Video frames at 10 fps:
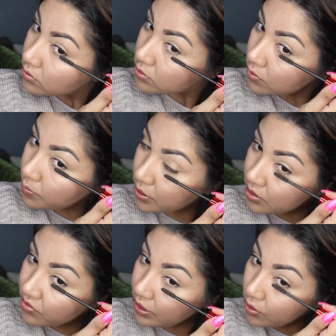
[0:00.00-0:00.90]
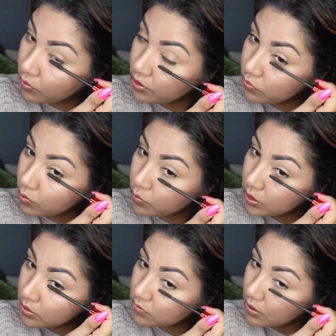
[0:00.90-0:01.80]
So because I know this one
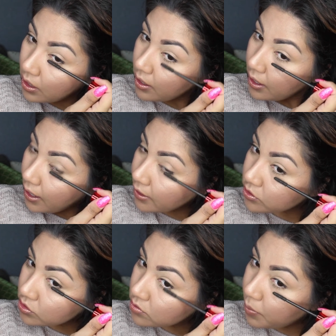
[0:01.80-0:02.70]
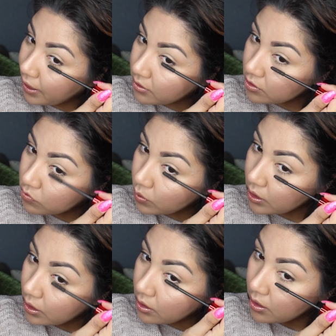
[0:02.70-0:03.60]
works, I just buy this
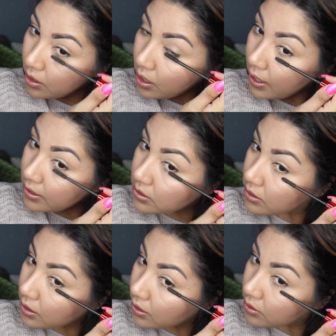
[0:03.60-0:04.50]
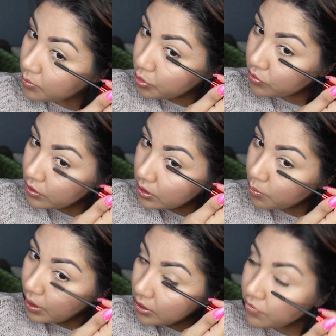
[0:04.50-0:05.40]
one. I did end up using the
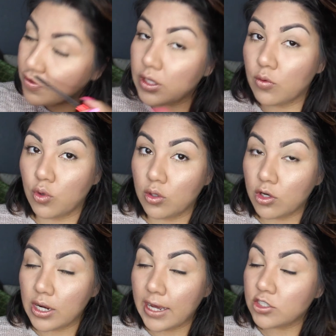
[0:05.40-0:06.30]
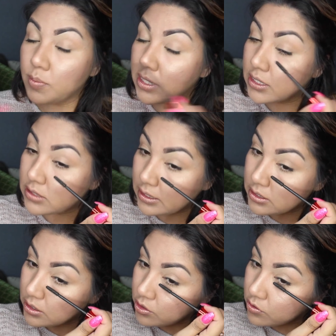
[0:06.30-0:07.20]
Benefit Roller Lash because I
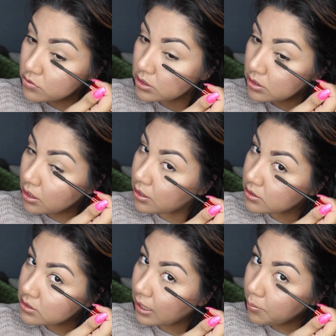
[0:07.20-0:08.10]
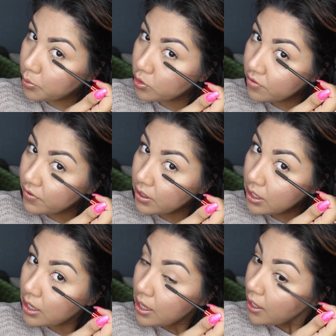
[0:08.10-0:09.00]
did use a sample of
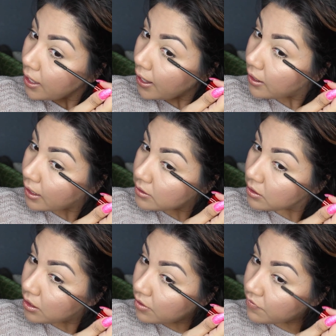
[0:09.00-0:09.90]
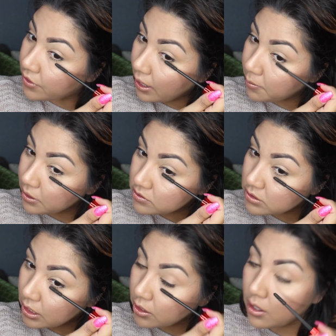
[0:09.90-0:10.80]
it, and I love that
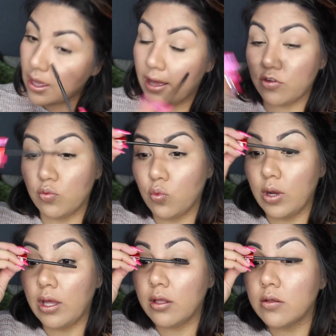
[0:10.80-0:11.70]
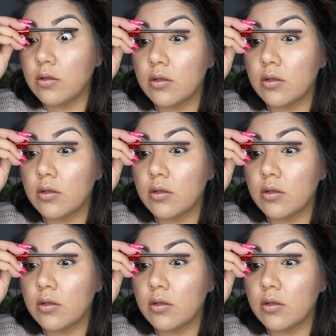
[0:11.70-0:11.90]
mascara as well.